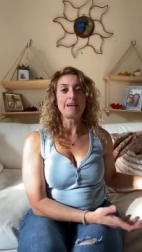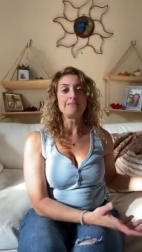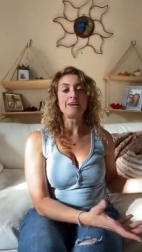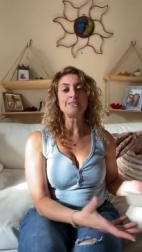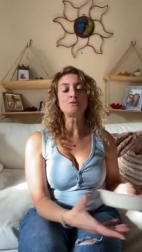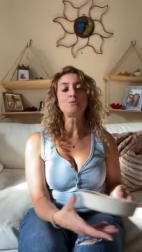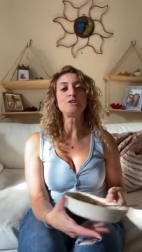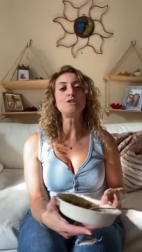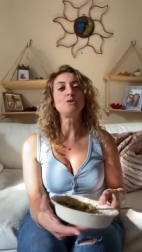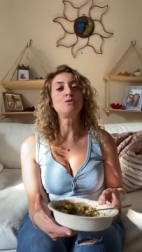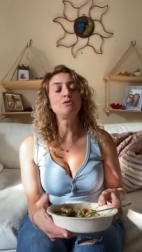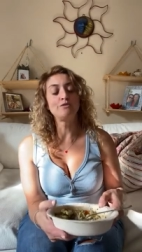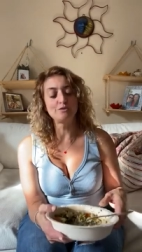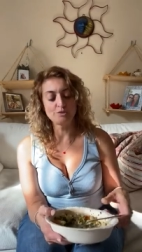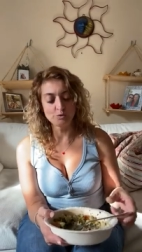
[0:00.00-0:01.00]
And that's what the
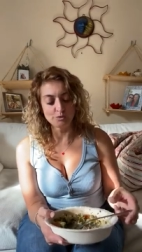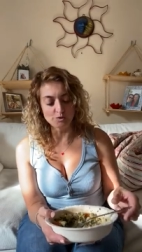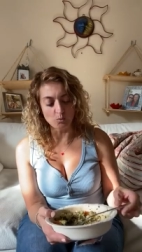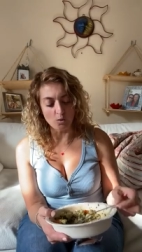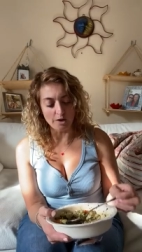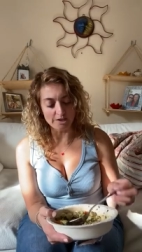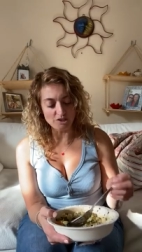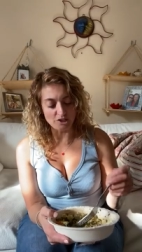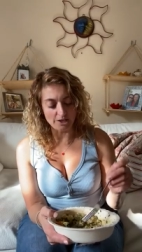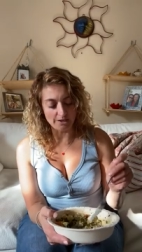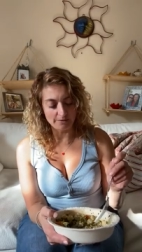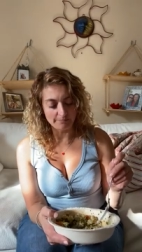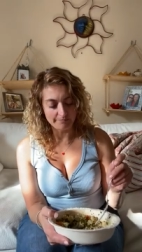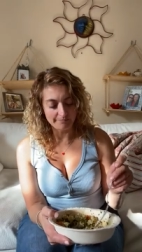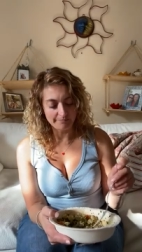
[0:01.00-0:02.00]
universe was
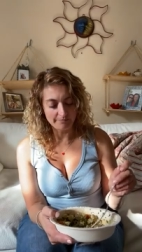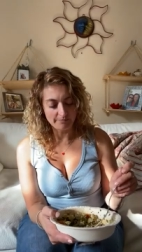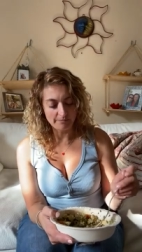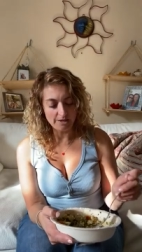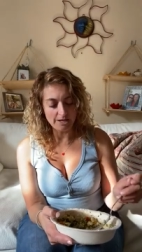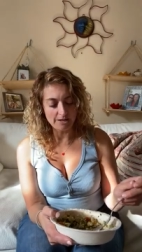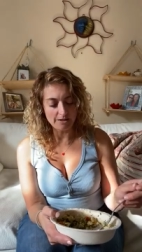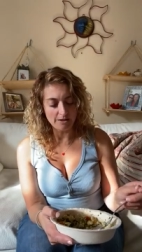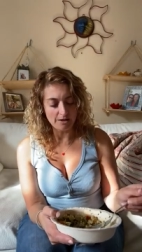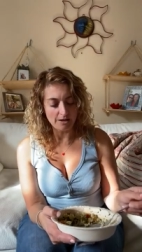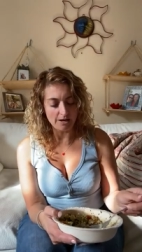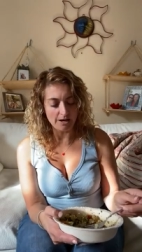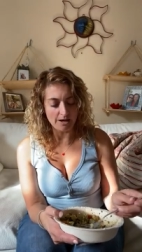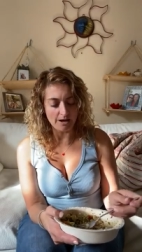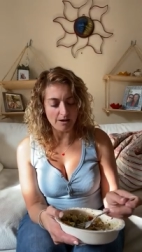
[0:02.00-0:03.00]
watching. Like
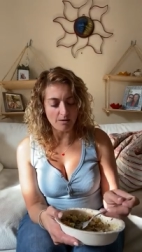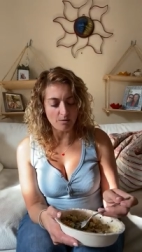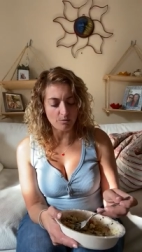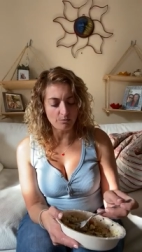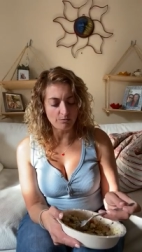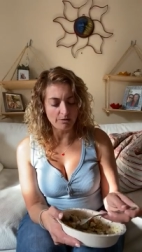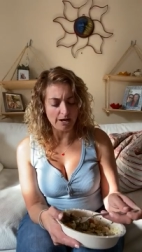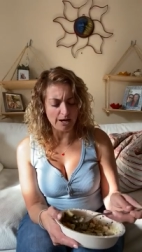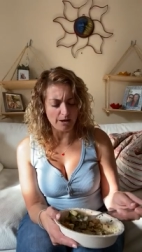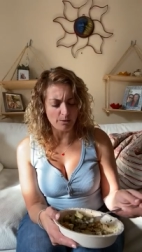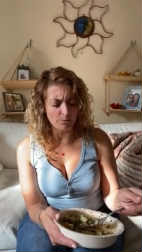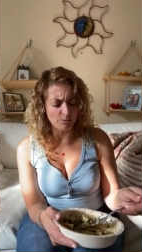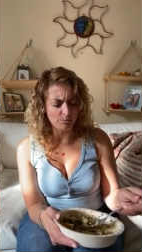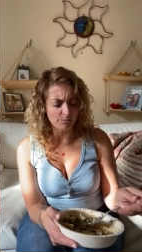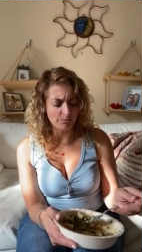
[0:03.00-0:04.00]

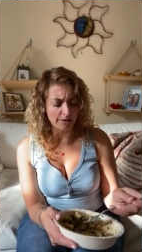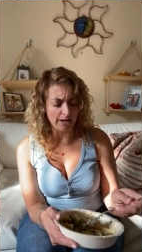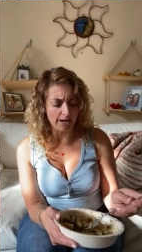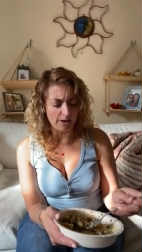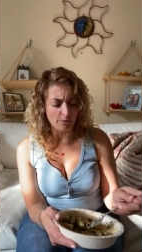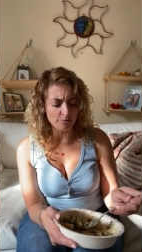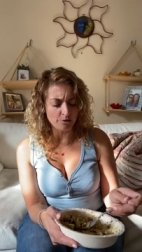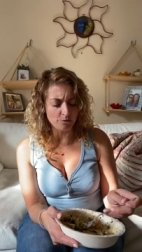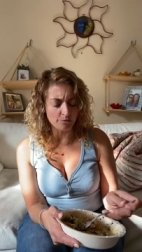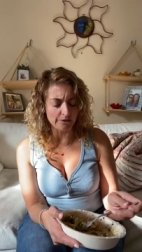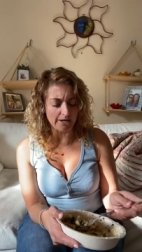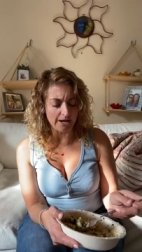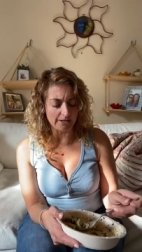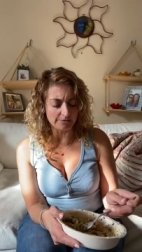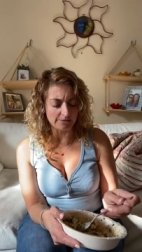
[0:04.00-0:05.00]
how you
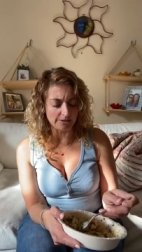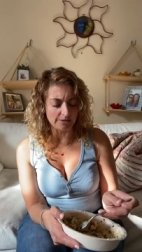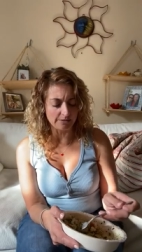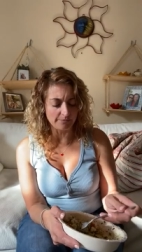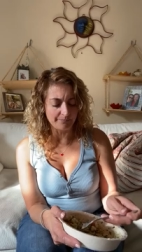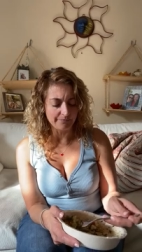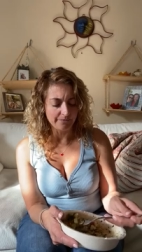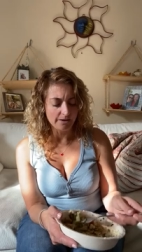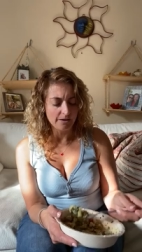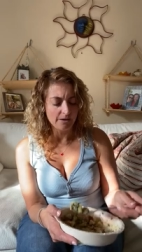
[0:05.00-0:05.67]
reacted